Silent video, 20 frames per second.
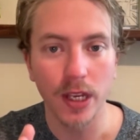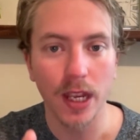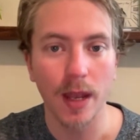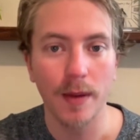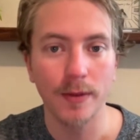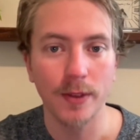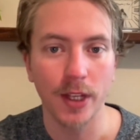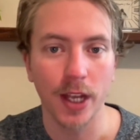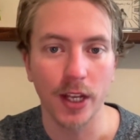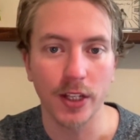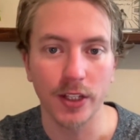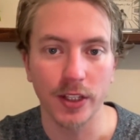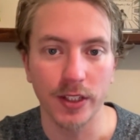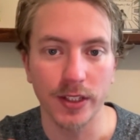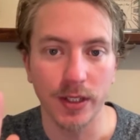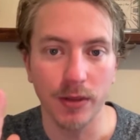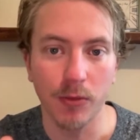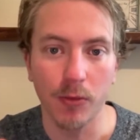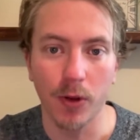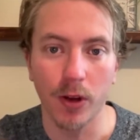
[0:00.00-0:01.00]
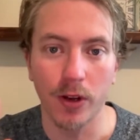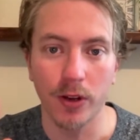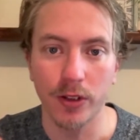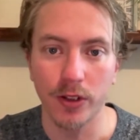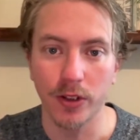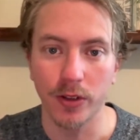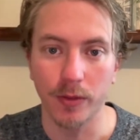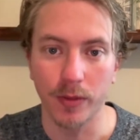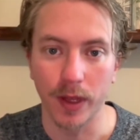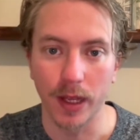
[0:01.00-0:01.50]
get objections in one or
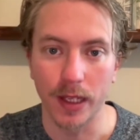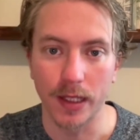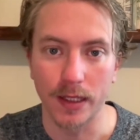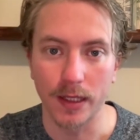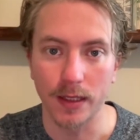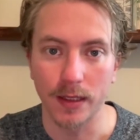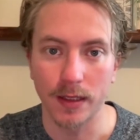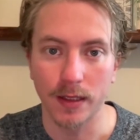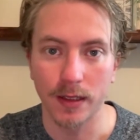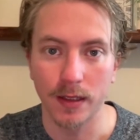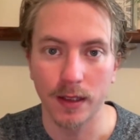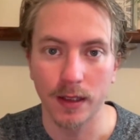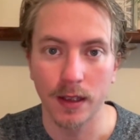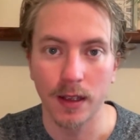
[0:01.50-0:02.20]
two places.